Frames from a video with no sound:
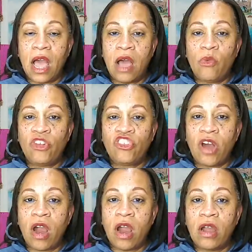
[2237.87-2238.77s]
which
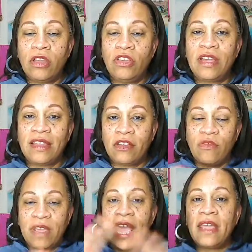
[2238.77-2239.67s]
are, you can
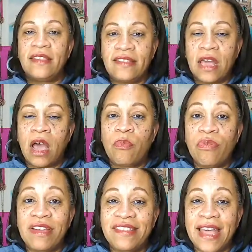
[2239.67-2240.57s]
create
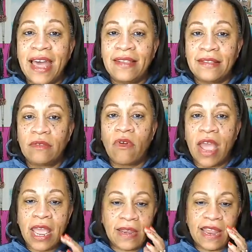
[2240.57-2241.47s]
presets,
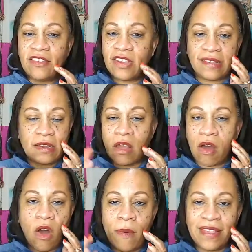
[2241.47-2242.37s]
right? That just
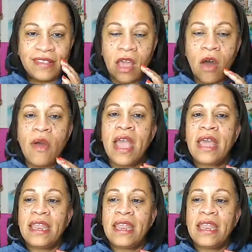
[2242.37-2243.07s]
always go.